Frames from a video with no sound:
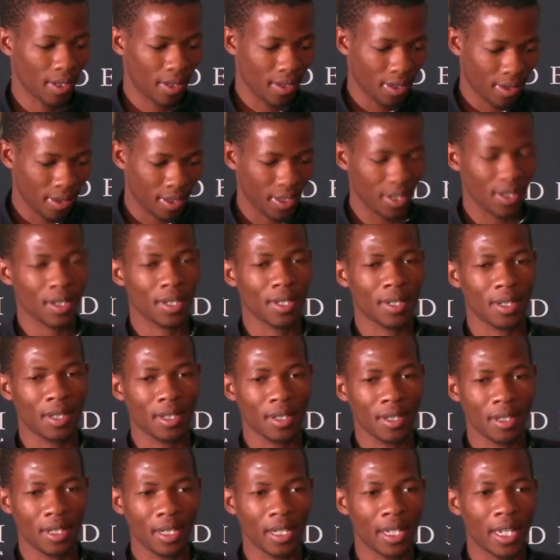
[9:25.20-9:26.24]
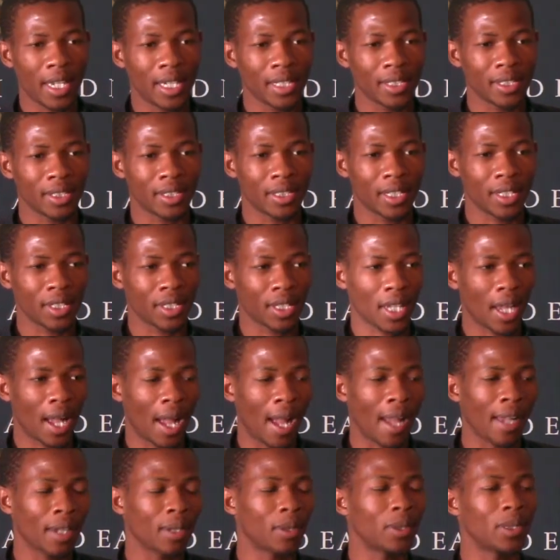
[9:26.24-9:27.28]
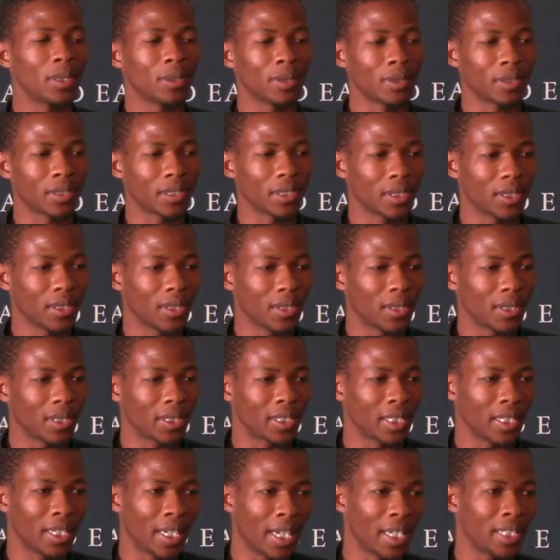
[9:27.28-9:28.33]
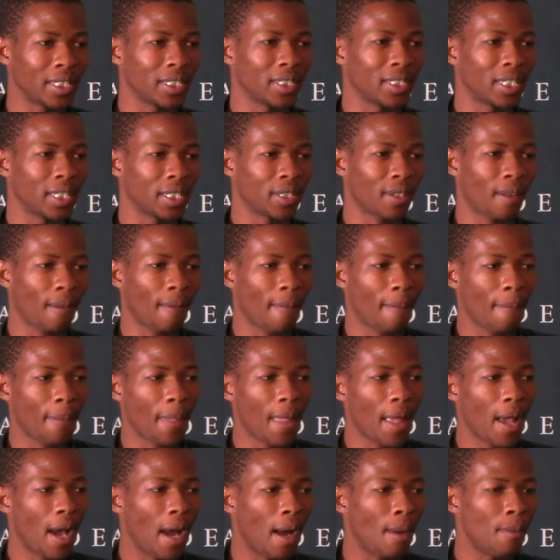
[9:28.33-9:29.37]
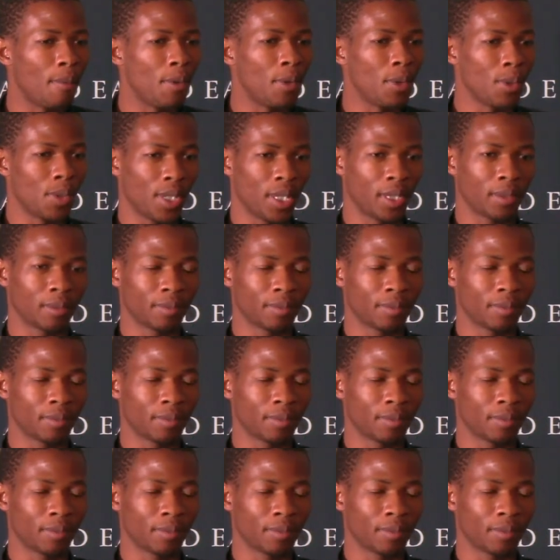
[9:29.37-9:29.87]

this is the land that I own or the land that I'm using.